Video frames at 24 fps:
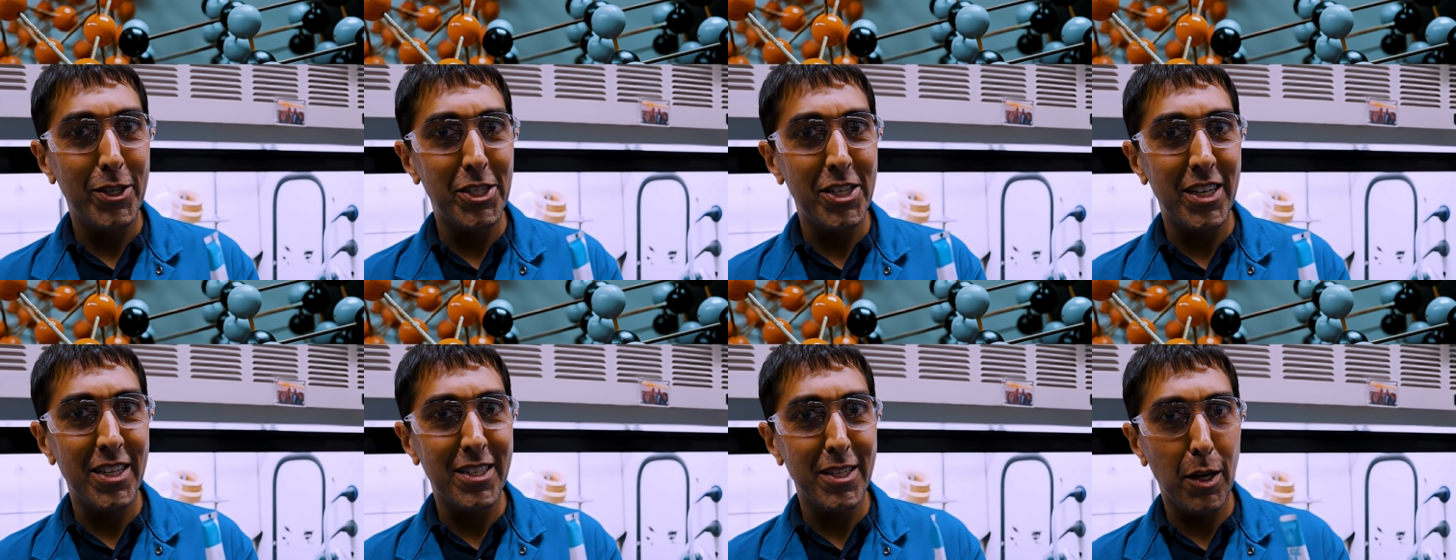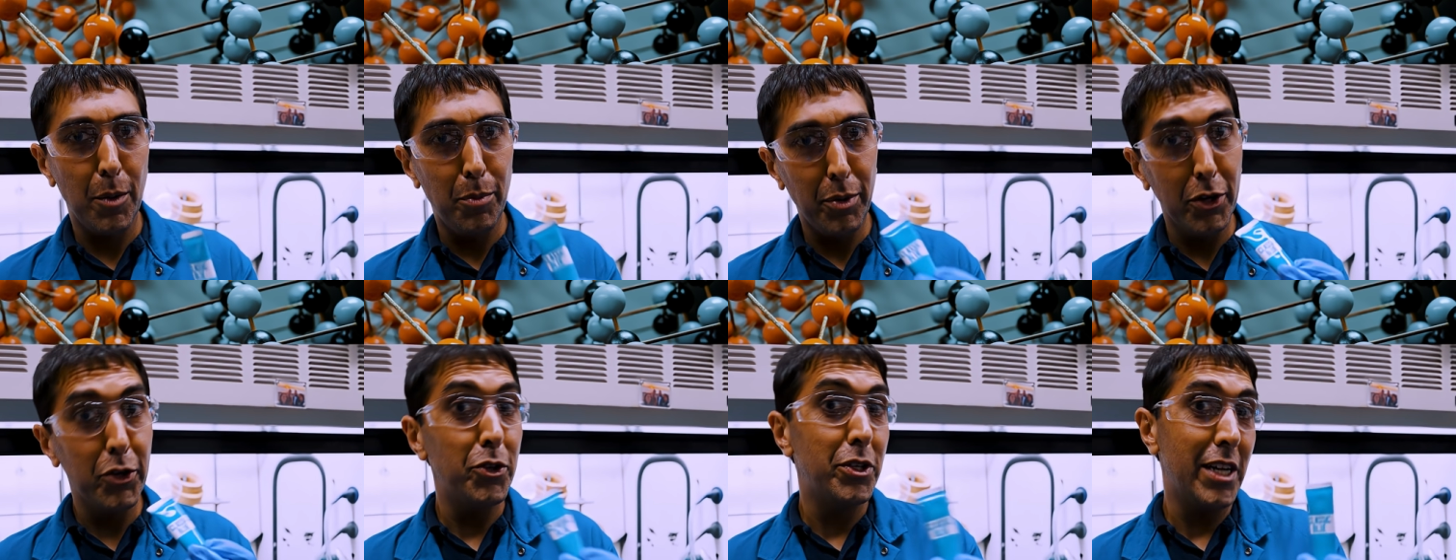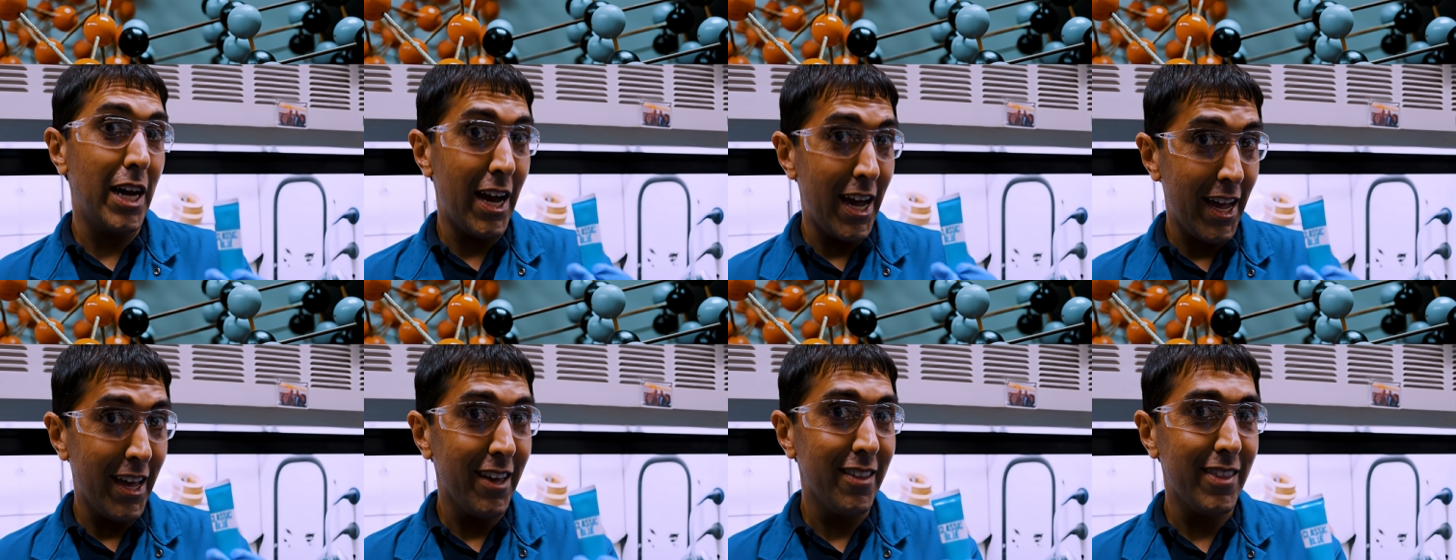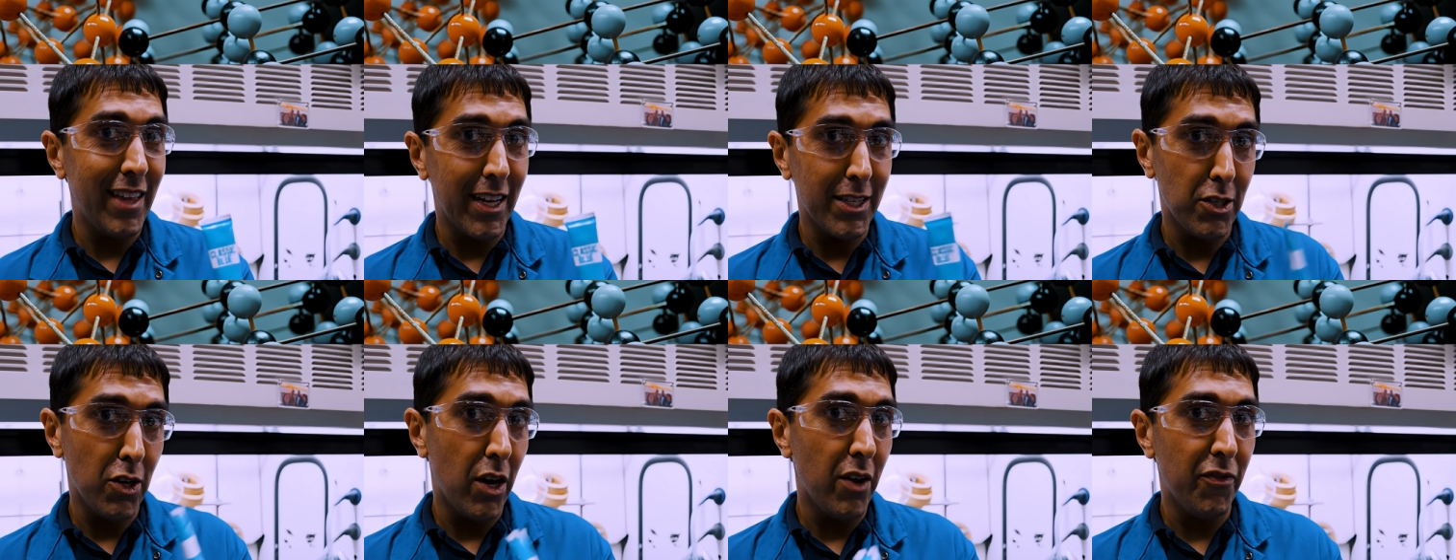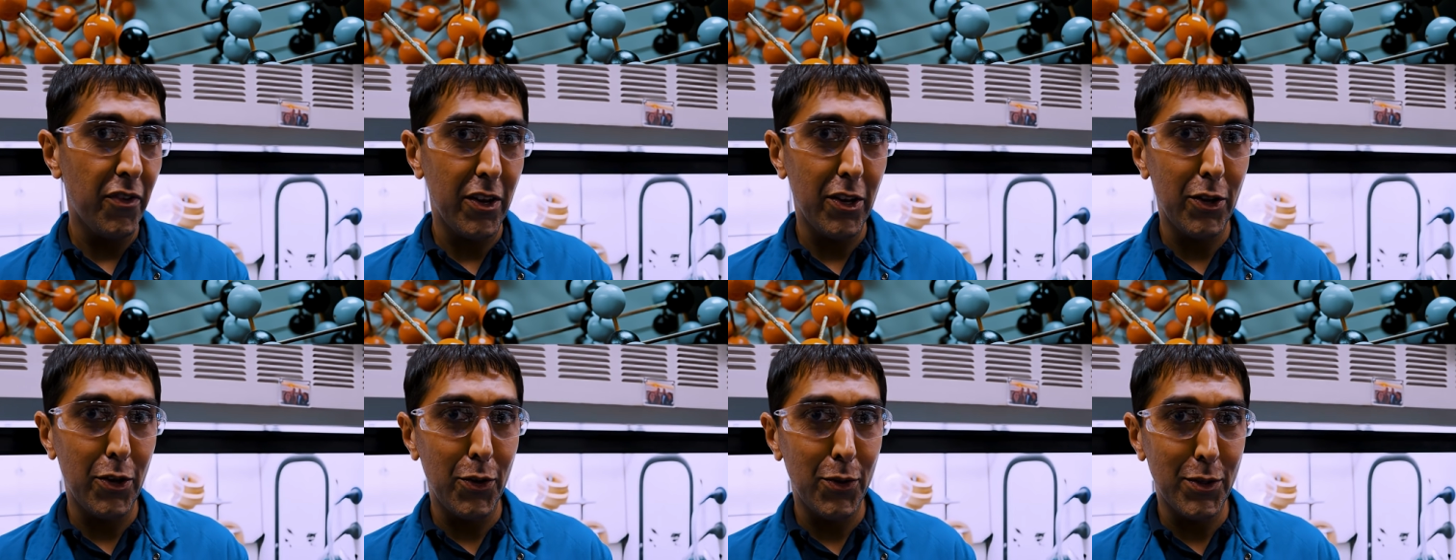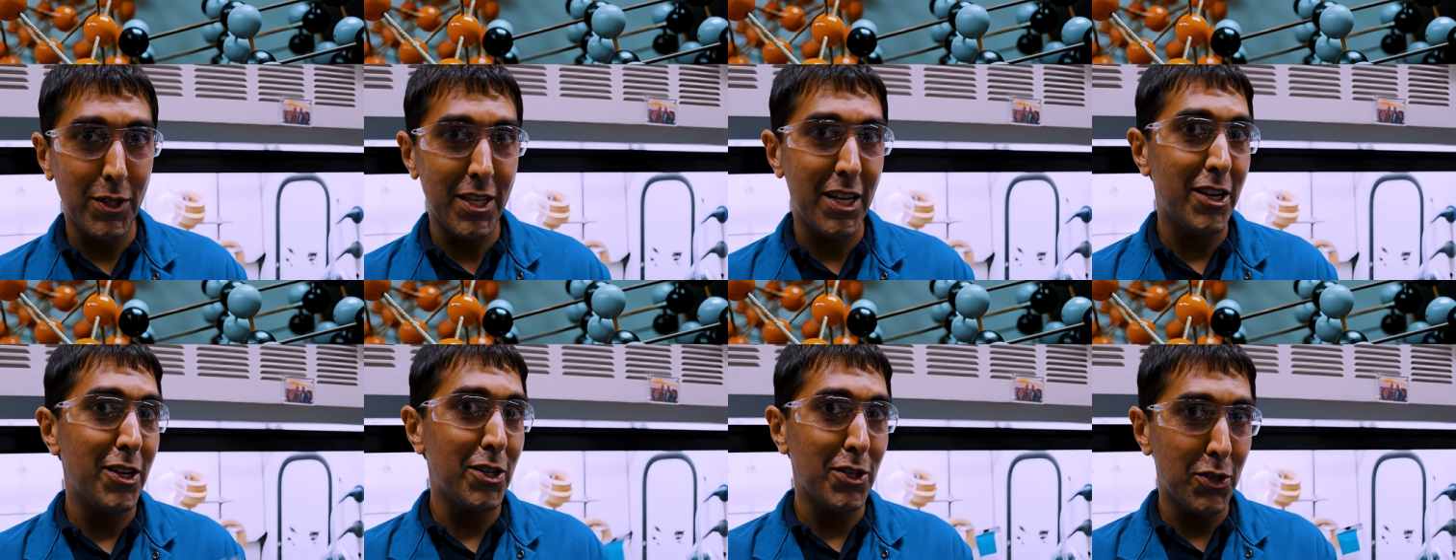which is a blue dye that's often
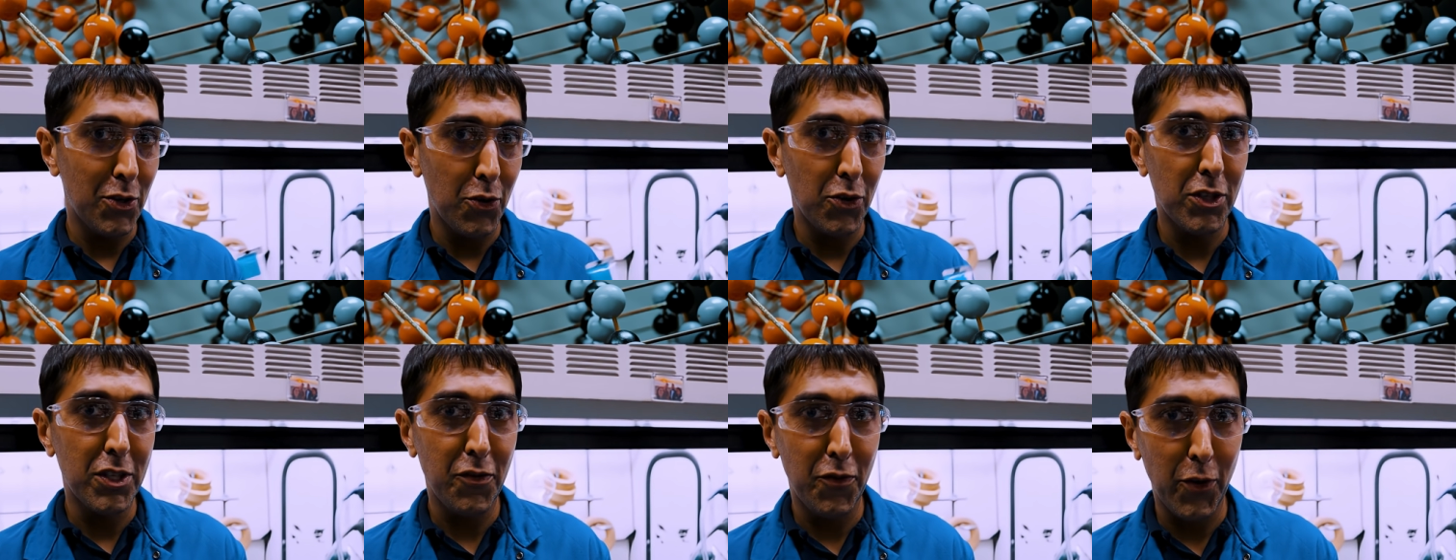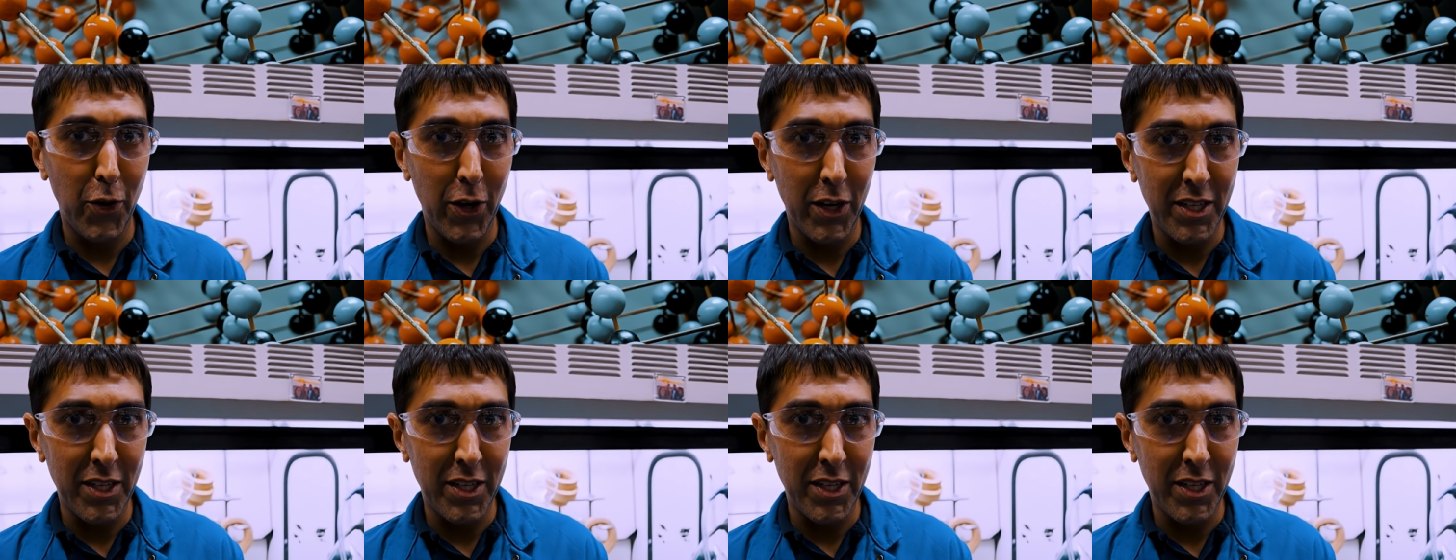used in desserts, for